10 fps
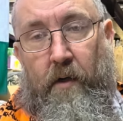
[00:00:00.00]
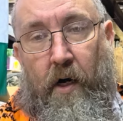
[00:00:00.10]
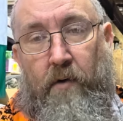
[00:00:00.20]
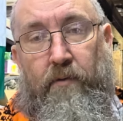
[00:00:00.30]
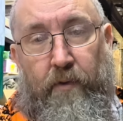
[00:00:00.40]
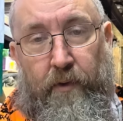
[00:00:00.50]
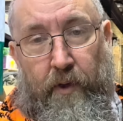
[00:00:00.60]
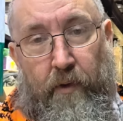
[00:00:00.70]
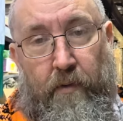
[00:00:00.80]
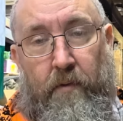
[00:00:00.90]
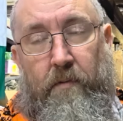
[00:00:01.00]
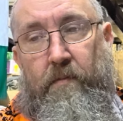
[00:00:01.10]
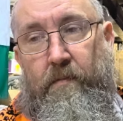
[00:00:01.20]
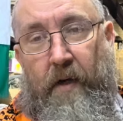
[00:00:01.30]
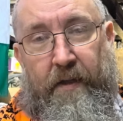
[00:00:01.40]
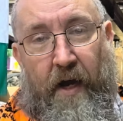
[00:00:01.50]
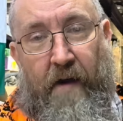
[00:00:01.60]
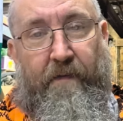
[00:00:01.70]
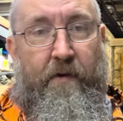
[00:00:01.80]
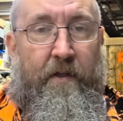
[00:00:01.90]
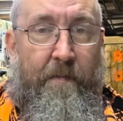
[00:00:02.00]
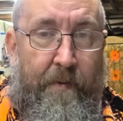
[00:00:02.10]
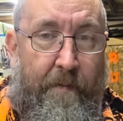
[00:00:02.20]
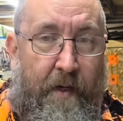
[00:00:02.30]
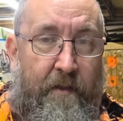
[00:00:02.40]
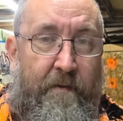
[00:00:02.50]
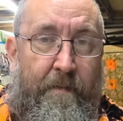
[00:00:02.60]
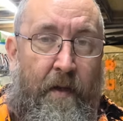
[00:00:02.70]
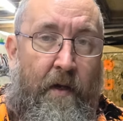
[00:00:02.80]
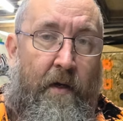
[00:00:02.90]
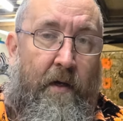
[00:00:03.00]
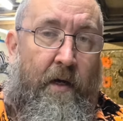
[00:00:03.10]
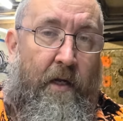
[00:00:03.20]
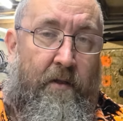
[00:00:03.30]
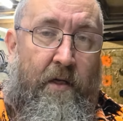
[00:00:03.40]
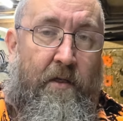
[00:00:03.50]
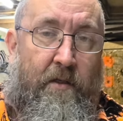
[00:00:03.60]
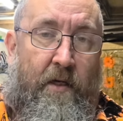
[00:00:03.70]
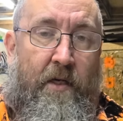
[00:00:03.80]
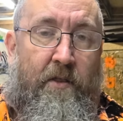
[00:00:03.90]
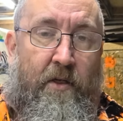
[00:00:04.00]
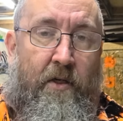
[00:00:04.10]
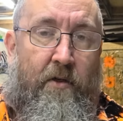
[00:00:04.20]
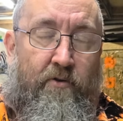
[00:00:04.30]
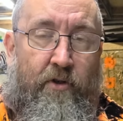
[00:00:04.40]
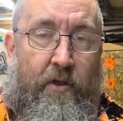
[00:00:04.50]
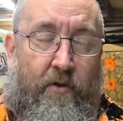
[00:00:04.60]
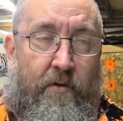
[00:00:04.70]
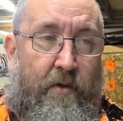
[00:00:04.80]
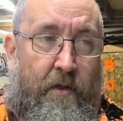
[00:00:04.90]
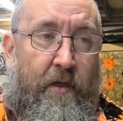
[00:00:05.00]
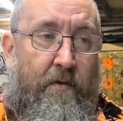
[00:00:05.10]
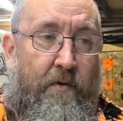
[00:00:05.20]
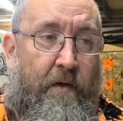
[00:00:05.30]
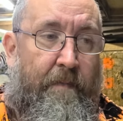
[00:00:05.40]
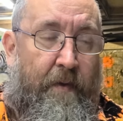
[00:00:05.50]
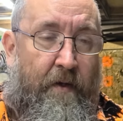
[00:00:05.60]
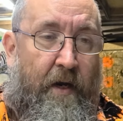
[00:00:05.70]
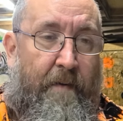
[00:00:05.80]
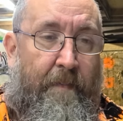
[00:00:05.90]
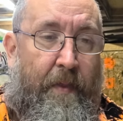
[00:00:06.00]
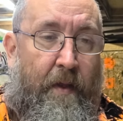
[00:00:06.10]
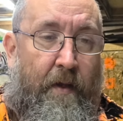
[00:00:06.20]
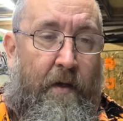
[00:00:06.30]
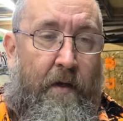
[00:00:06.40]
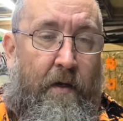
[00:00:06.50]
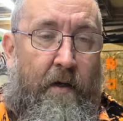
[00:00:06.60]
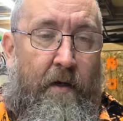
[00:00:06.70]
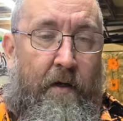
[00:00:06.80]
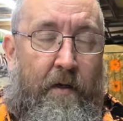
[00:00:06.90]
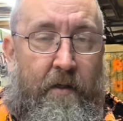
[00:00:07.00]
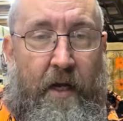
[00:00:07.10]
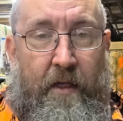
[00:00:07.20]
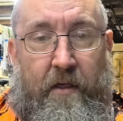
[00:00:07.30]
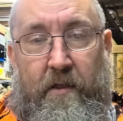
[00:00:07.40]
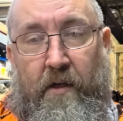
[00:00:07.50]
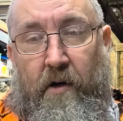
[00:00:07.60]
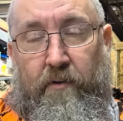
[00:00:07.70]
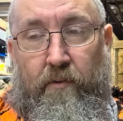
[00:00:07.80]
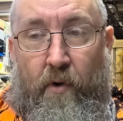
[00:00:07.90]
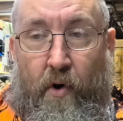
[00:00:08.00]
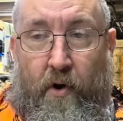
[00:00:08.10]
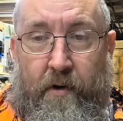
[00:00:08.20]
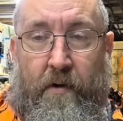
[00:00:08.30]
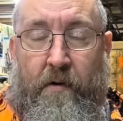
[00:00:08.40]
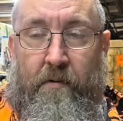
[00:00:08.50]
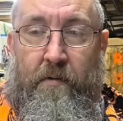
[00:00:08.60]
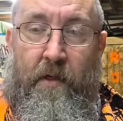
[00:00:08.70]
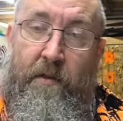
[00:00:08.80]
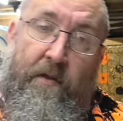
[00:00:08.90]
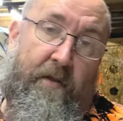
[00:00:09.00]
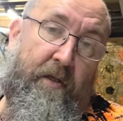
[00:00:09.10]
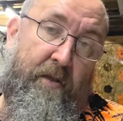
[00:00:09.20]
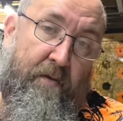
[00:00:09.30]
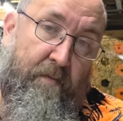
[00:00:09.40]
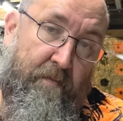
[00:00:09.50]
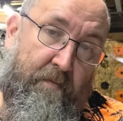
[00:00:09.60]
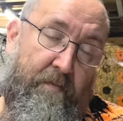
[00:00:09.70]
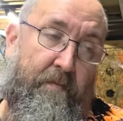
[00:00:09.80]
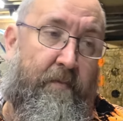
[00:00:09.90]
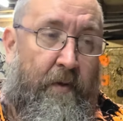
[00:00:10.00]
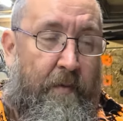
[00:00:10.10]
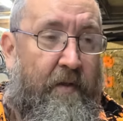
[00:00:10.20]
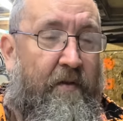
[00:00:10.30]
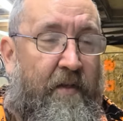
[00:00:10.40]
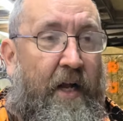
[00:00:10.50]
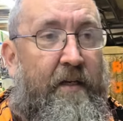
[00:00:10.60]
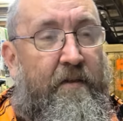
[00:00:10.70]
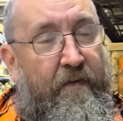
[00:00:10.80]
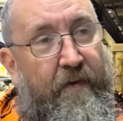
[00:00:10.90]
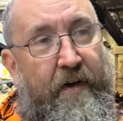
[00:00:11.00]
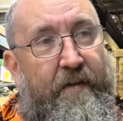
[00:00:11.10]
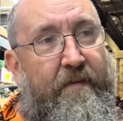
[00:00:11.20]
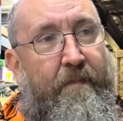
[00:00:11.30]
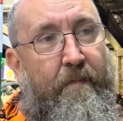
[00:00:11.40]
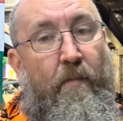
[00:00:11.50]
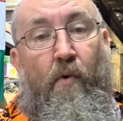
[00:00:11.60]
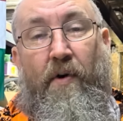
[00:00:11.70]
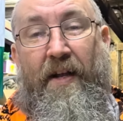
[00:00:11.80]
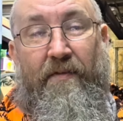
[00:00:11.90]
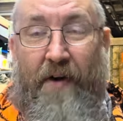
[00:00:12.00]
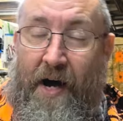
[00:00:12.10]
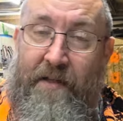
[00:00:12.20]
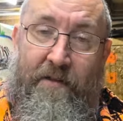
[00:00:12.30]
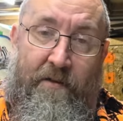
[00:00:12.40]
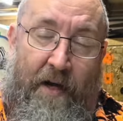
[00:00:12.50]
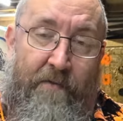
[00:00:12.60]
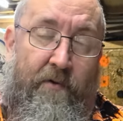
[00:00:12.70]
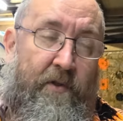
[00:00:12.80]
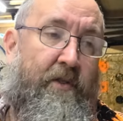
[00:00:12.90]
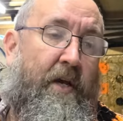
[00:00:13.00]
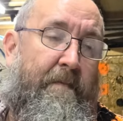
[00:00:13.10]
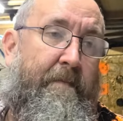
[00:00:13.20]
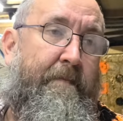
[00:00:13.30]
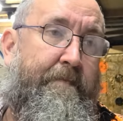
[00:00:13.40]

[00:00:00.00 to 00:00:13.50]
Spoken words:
how to throw a knife or an implement, and this is trick shot category. Okay, that is how to learn, and this is something slightly different, more advanced, I would say.